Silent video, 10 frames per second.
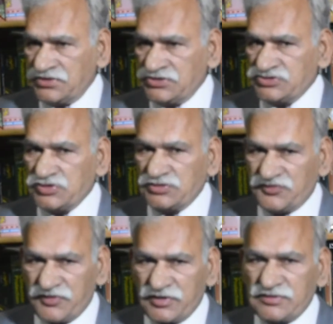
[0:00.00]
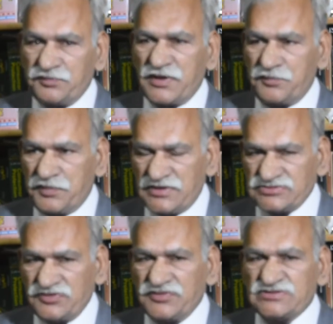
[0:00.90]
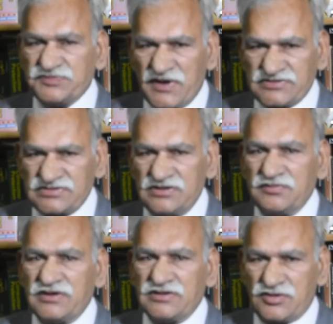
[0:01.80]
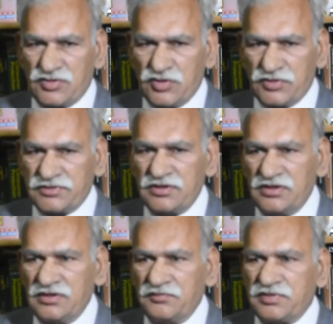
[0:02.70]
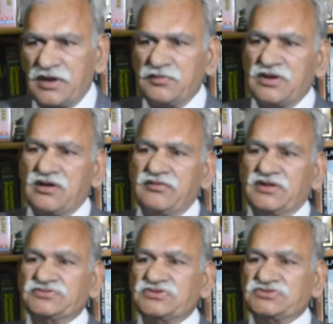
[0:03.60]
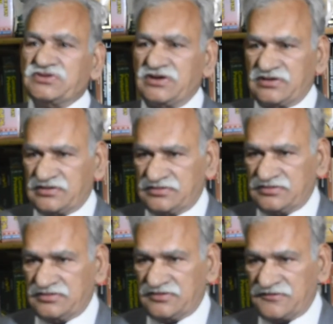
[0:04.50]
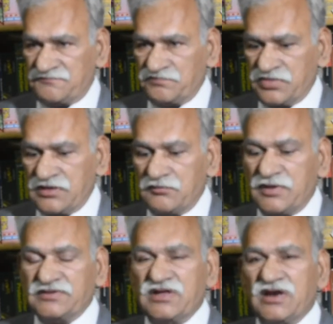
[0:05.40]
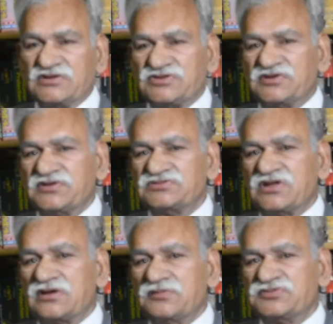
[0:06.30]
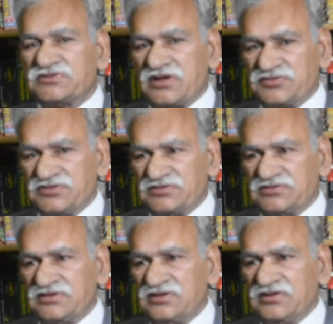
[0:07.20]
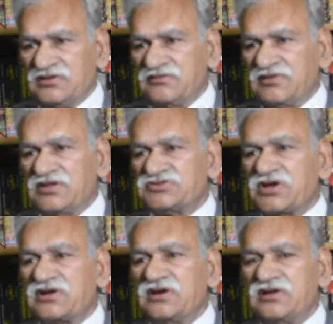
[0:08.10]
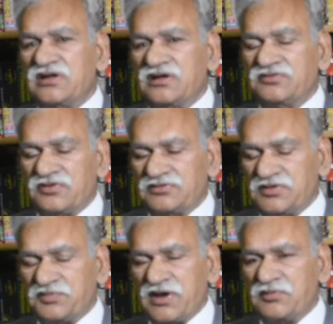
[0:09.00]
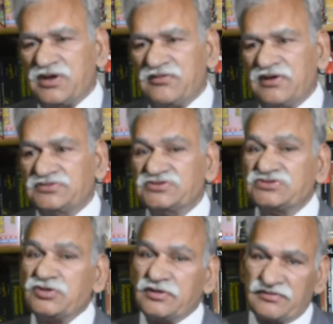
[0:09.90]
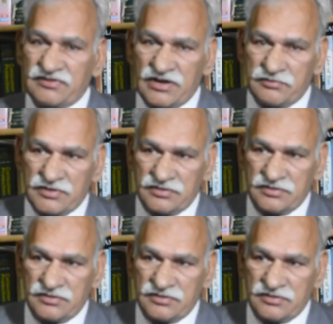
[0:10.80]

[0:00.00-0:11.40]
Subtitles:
So for the purpose of inspection by the court, primary evidence is needed. But there are certain circumstances when the primary evidence is not available.